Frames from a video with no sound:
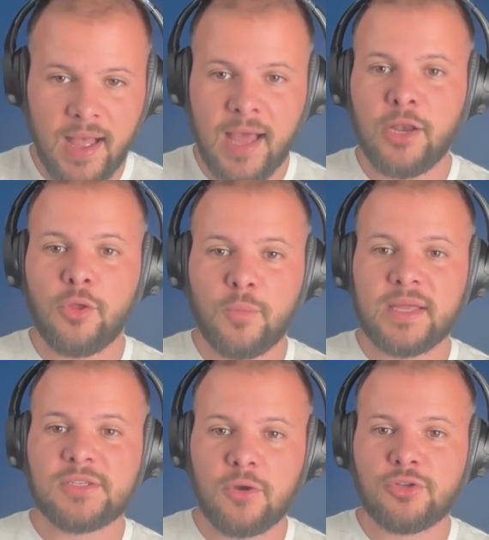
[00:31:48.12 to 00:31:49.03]
I know that we
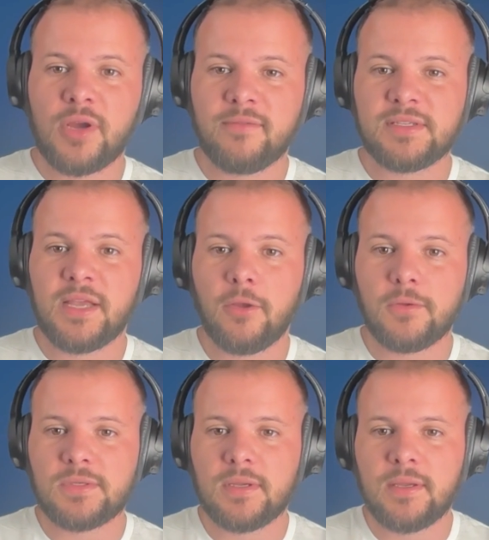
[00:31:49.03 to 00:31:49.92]
got to start driving
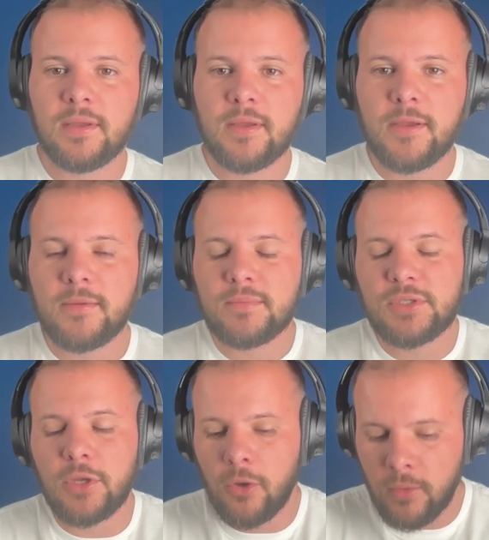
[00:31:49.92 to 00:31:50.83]
sales.
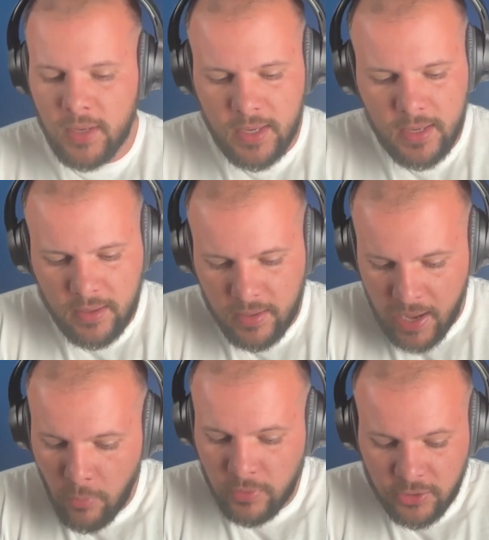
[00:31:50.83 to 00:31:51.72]
So mm-hmm.
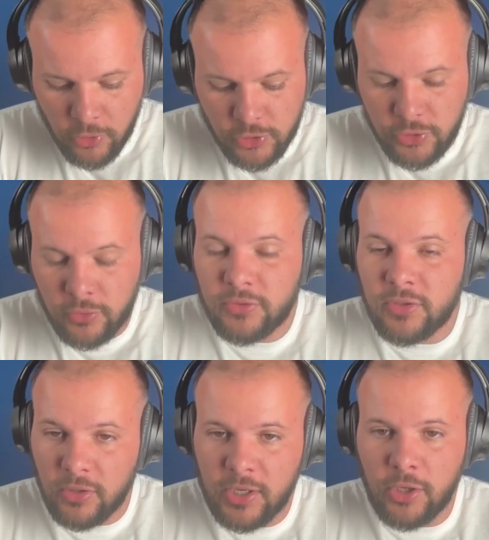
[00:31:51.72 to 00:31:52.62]
I would encourage you
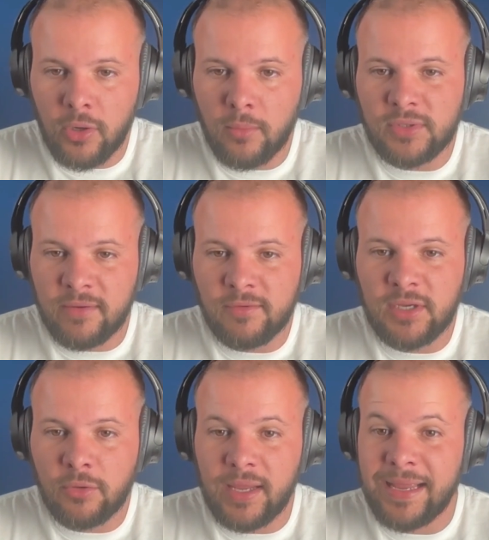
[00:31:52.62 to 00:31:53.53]
to look at your numbers every
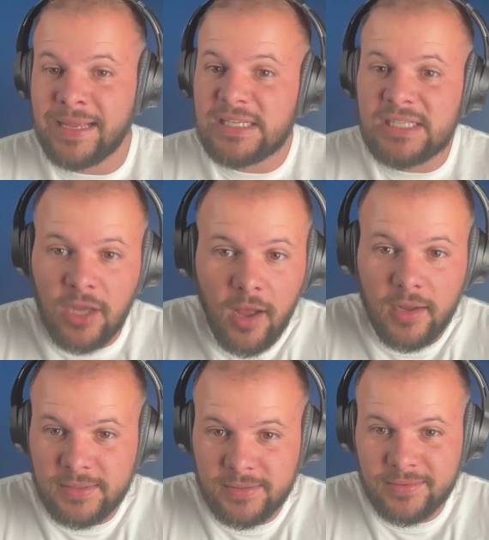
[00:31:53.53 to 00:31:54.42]
single day. It
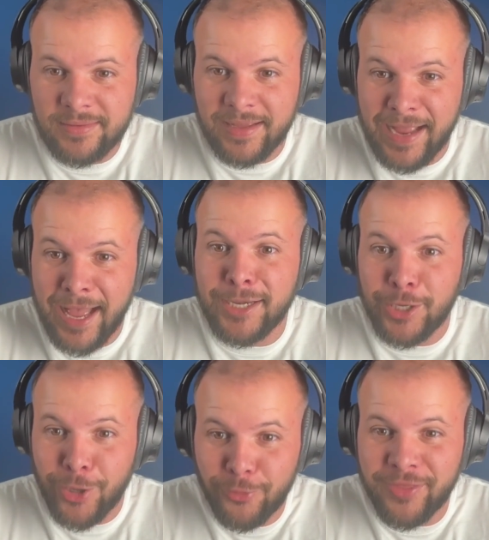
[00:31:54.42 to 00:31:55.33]
sucks. Like I
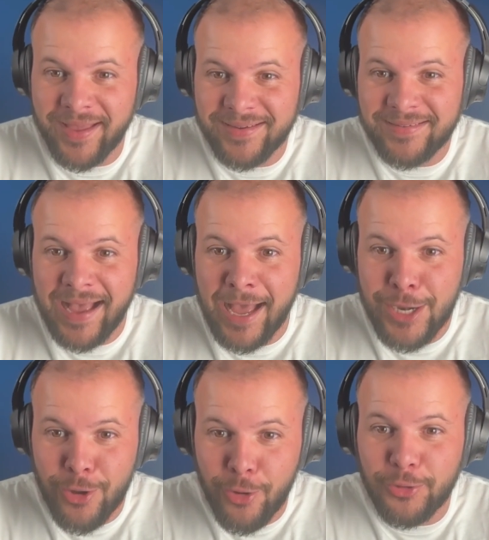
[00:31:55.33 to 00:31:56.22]
know that. I
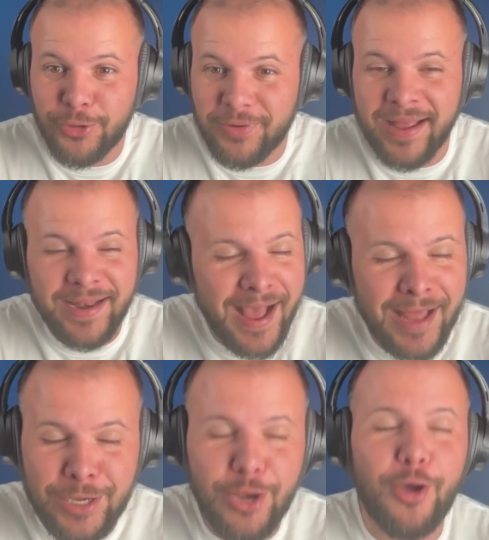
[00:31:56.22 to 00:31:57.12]
know you're, I,
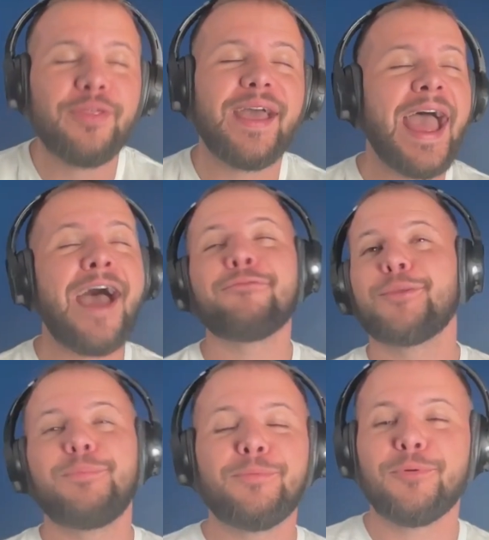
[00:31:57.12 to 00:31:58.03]
I know that half
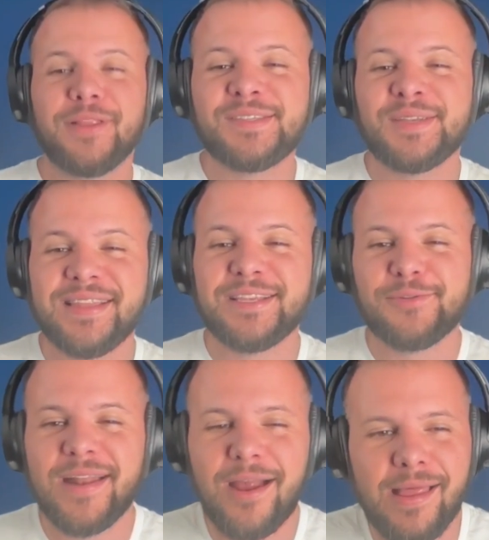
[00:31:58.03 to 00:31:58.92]
the people listening to this
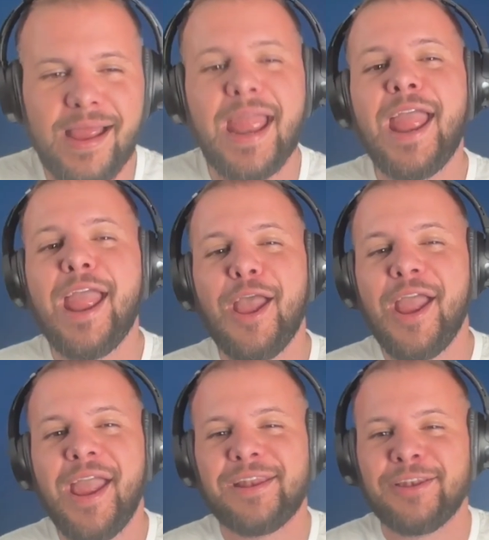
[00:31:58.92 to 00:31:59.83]
right now, like,
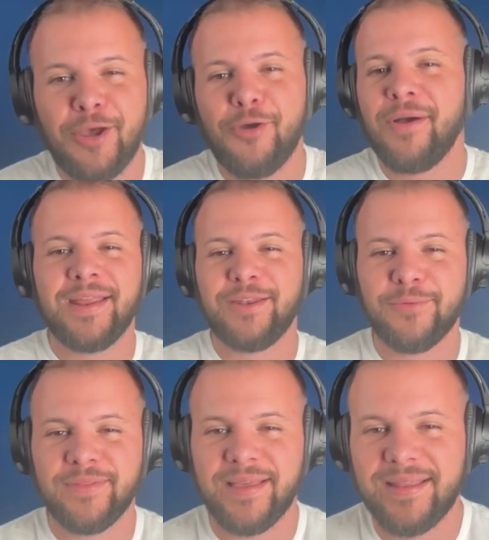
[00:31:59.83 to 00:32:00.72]
Hey, no, I ain't
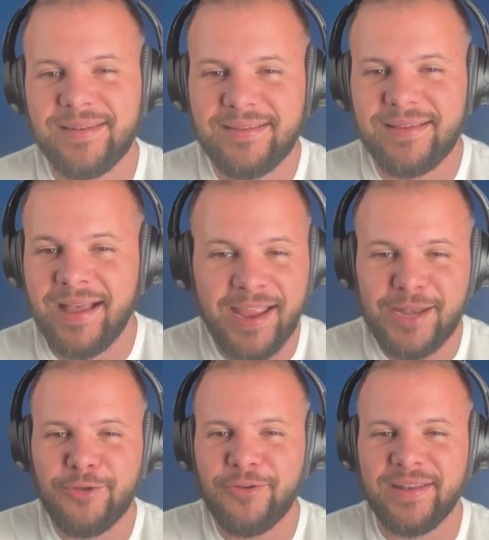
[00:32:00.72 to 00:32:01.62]
doing that. I
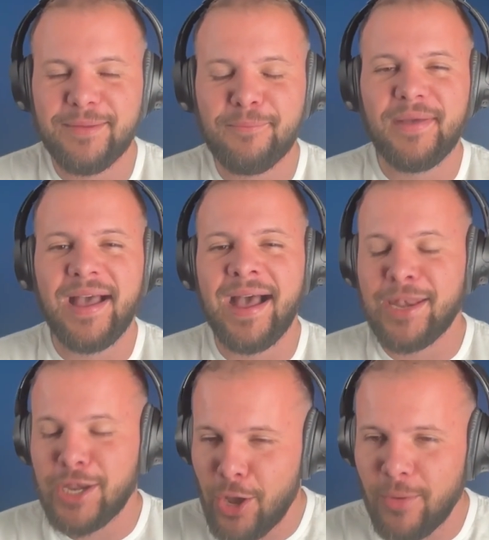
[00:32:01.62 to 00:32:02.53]
ain't doing it. I
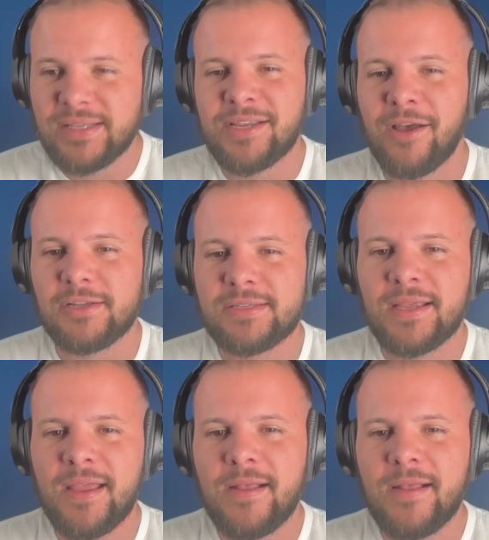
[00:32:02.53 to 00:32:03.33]
know it sucks.